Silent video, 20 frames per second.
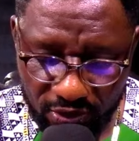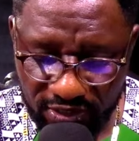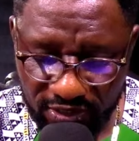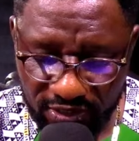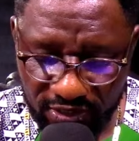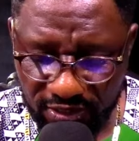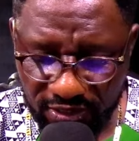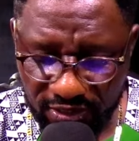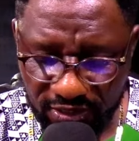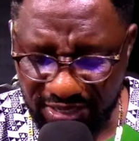
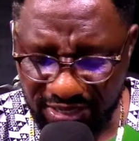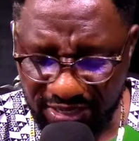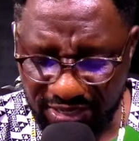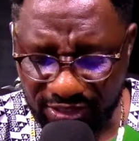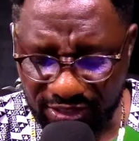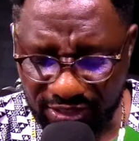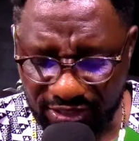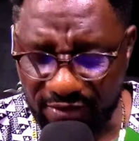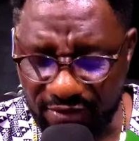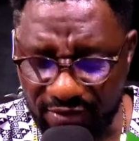Yes,
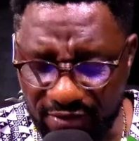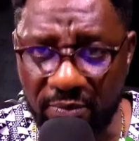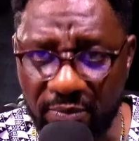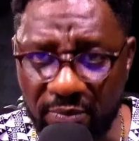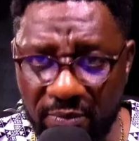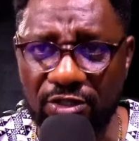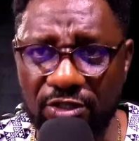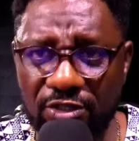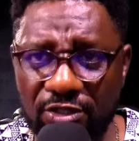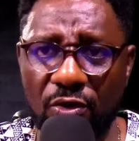everybody's going to
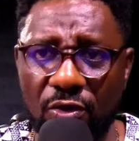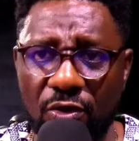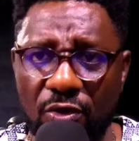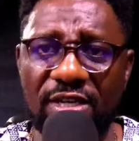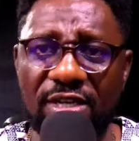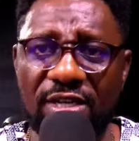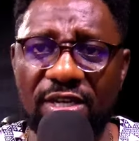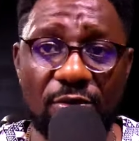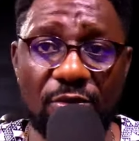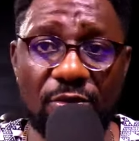get the domain
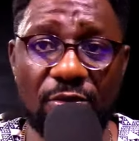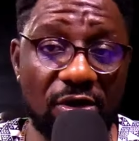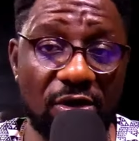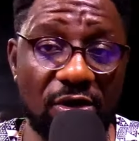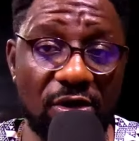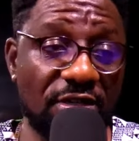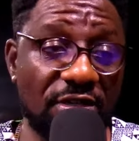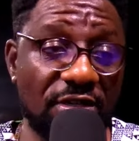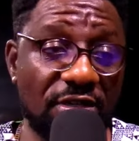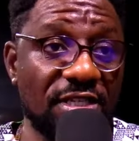login details.